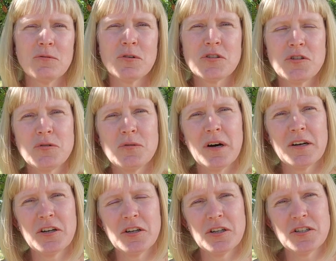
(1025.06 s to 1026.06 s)
will do a
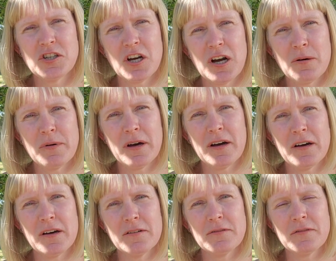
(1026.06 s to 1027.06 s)
good job
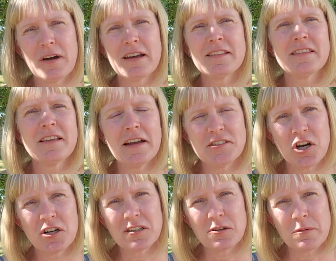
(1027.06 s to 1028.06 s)
of, I
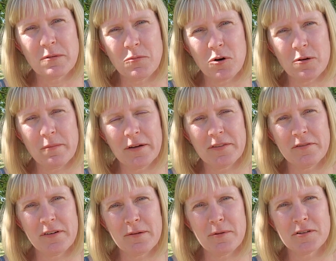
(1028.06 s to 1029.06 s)
talk a little bit more about the
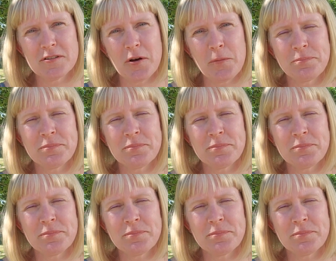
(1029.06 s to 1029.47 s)
fiber. So